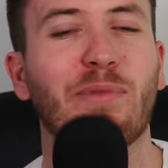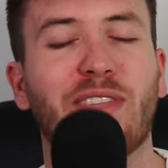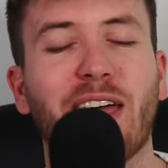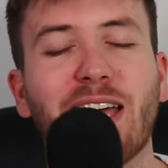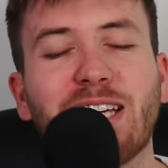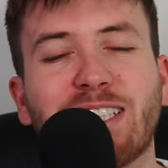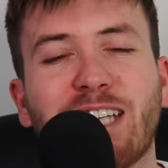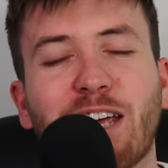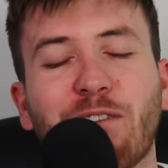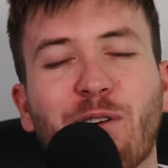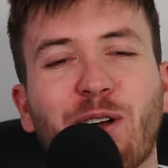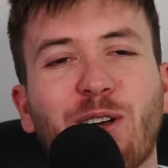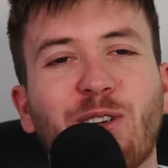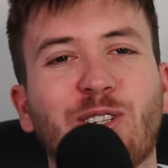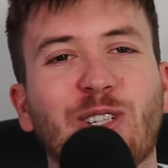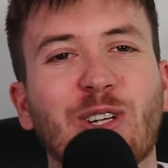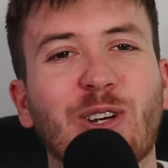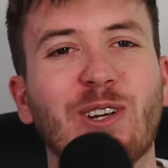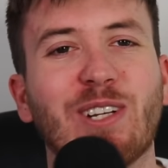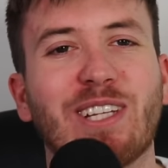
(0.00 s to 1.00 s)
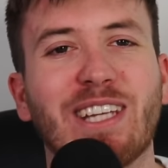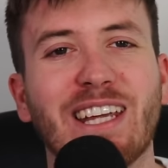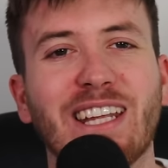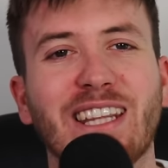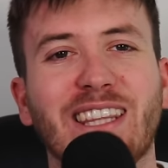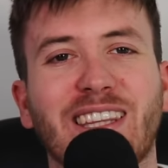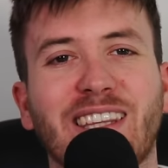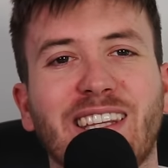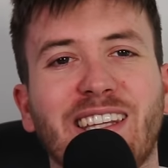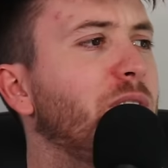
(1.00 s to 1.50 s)
Thanks to everyone who tuned
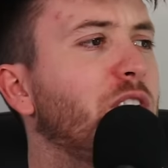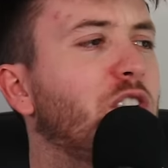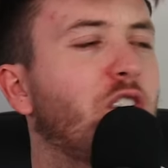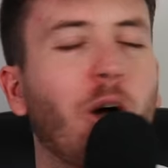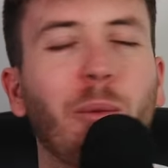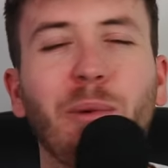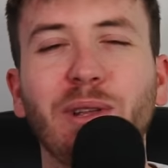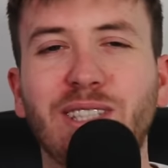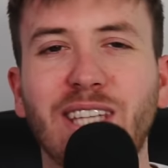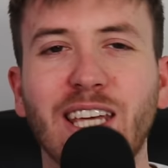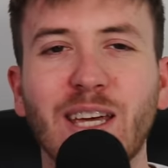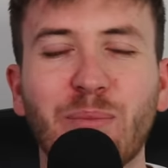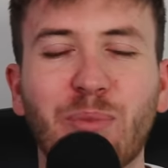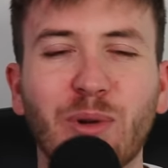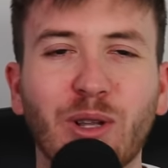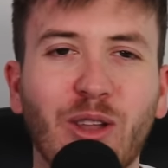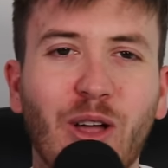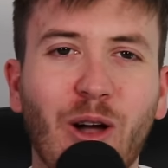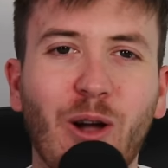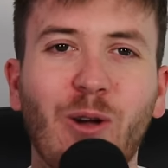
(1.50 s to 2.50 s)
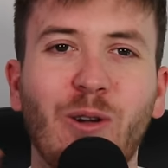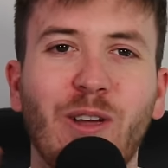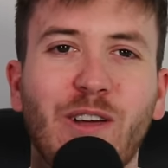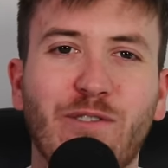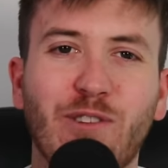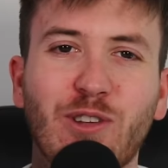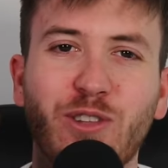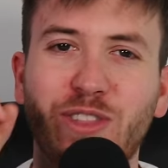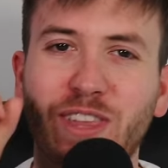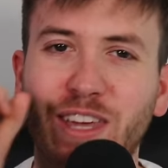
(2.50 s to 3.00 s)
in. Comment down below
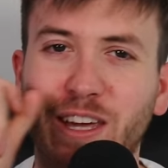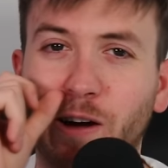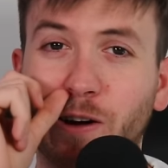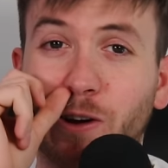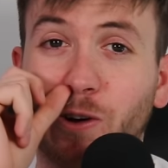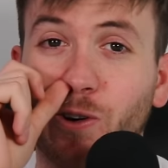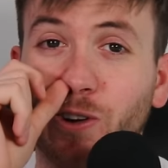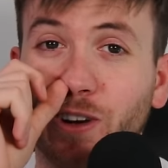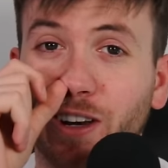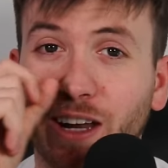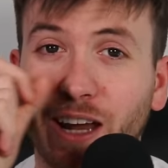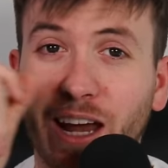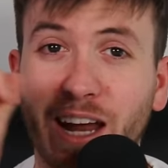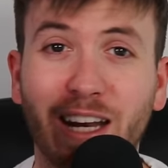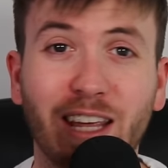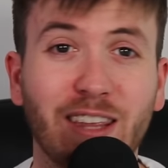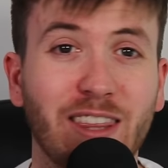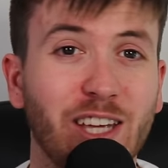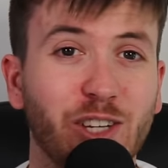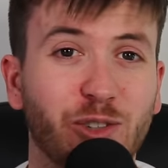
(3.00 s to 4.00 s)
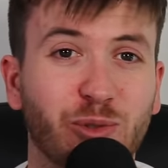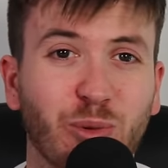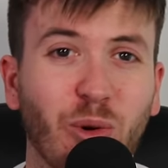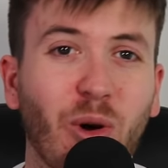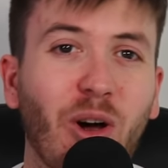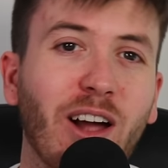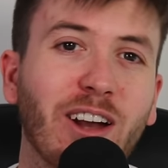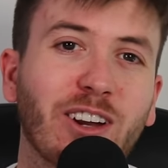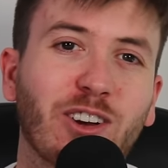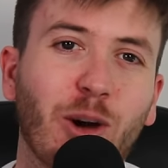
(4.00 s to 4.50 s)
if you think I got any of these
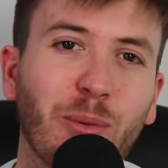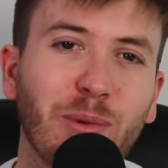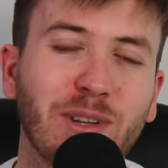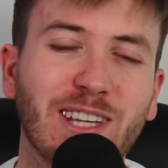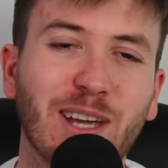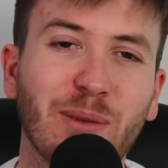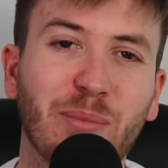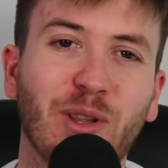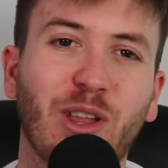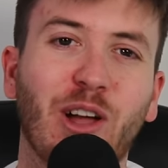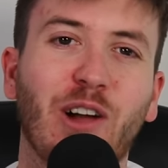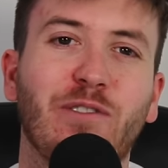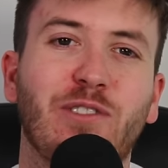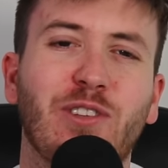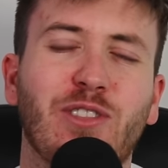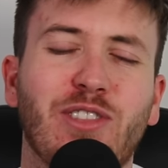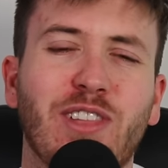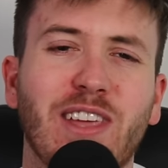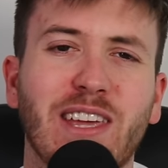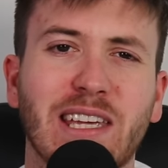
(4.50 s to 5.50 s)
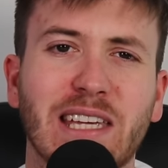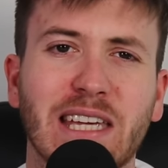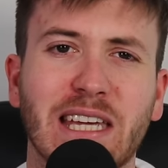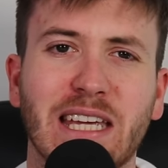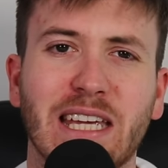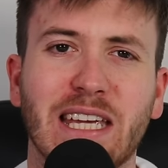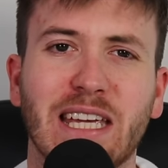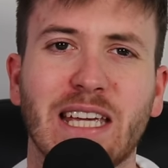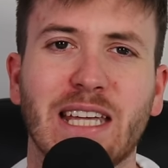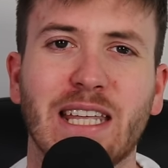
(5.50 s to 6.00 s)
right. Comment down below if you think
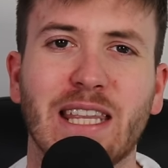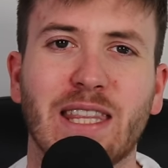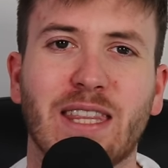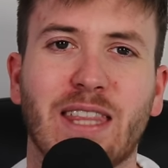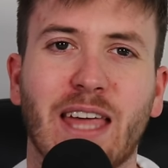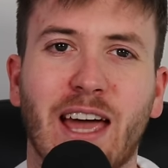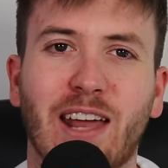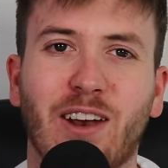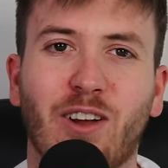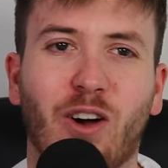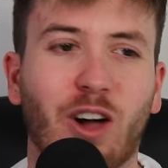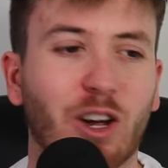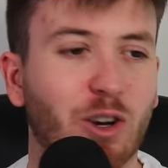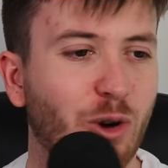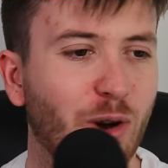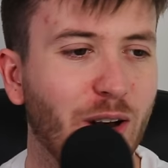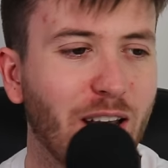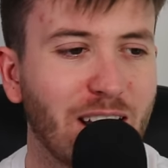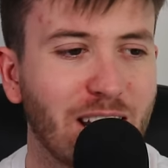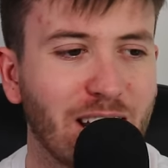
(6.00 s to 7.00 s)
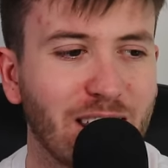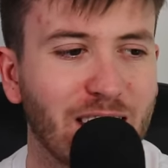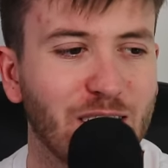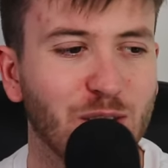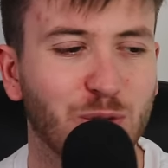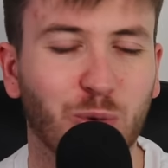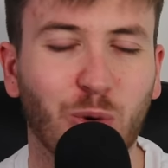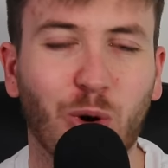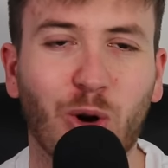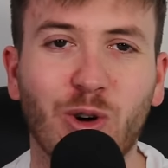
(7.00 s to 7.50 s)
that I got any of
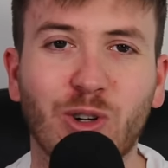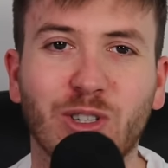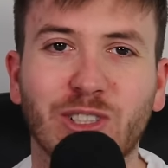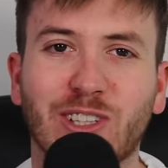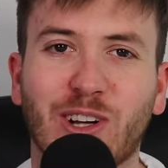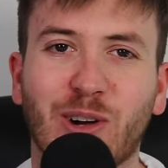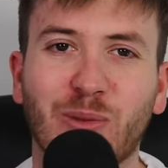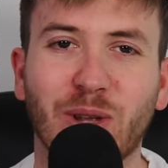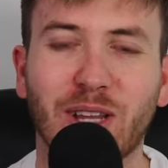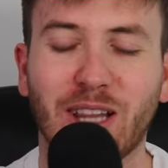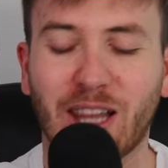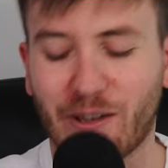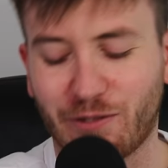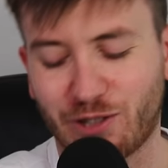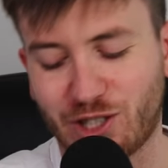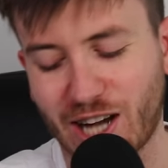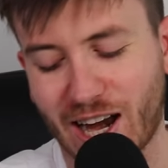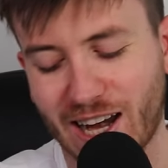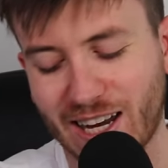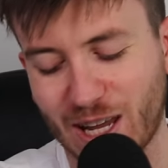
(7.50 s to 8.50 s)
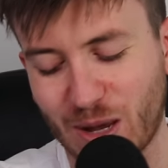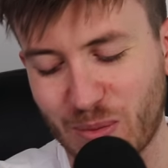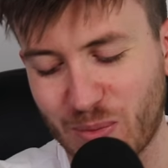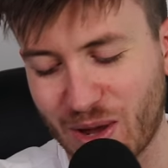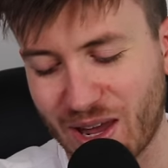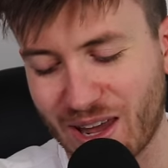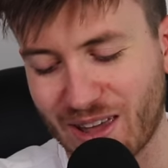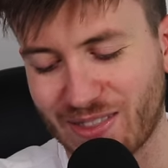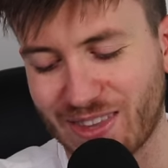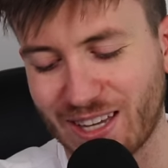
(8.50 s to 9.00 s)
these wrongs. I really love chatting
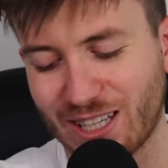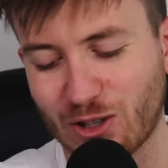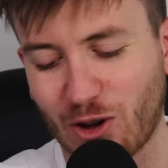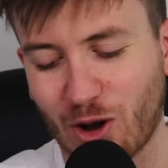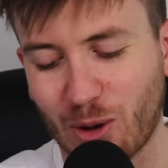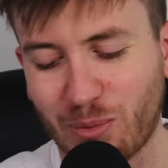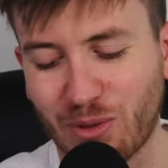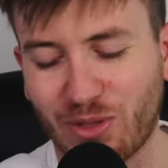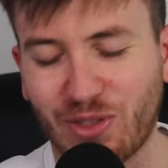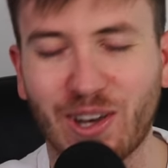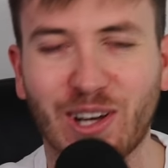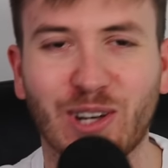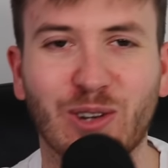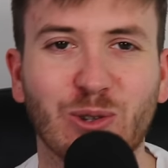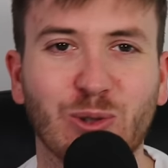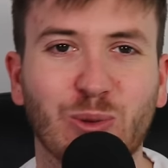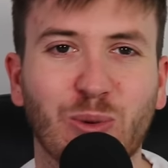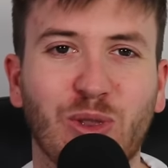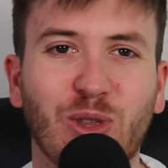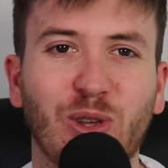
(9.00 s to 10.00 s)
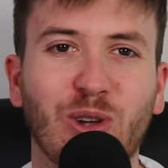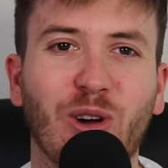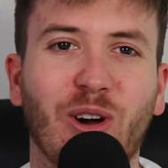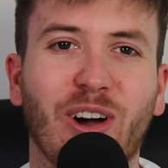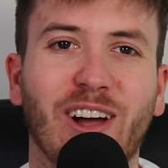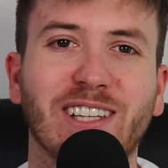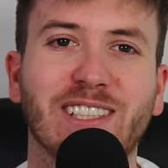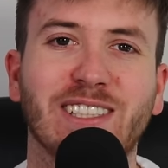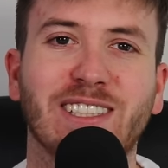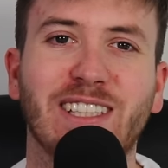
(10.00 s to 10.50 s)
about these hypotheticals with you
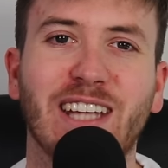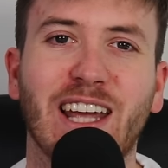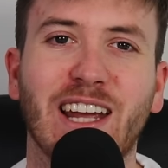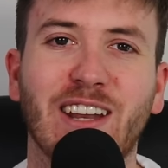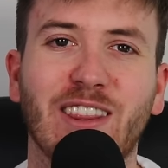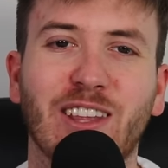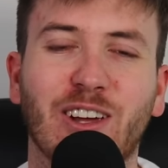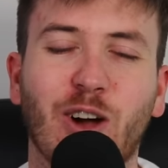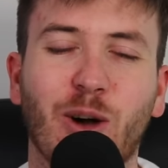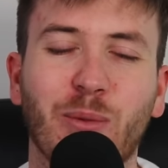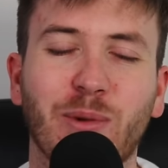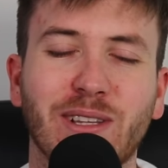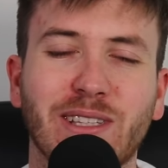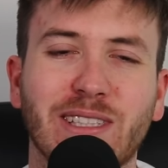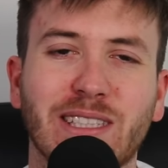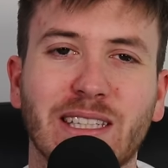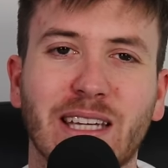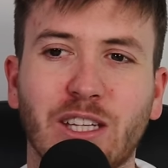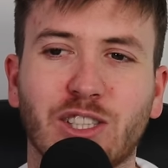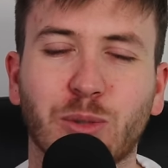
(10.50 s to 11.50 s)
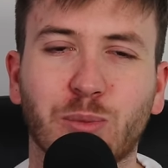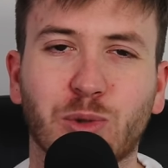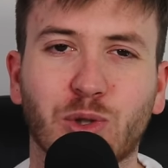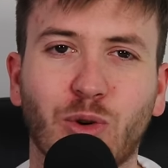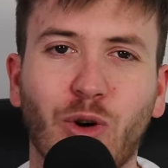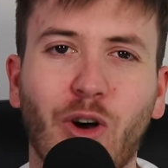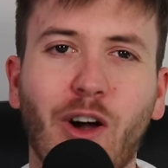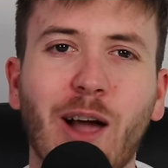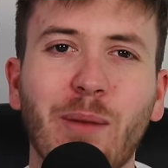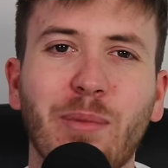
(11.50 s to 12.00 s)
guys down in the comments.
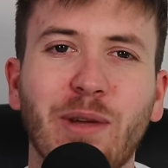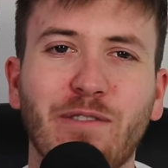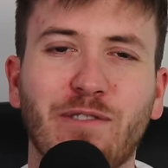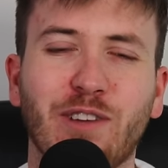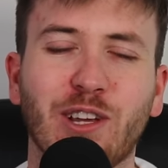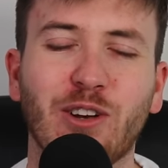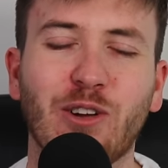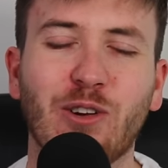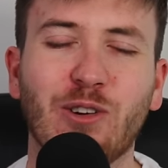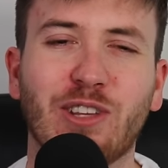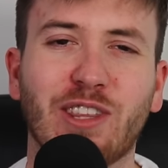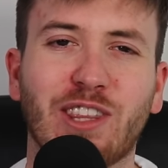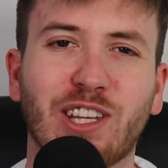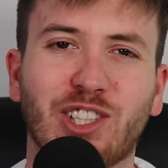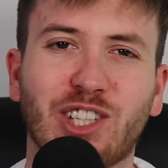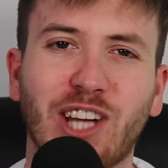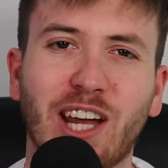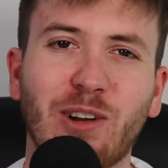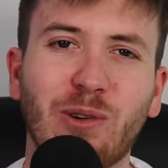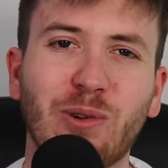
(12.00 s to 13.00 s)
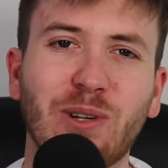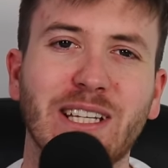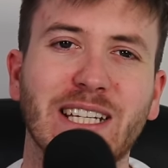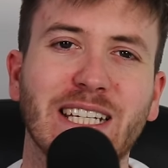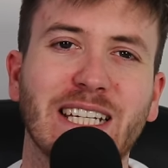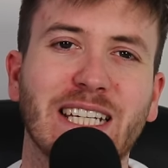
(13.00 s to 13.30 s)
Subscribe if you're new to the channel.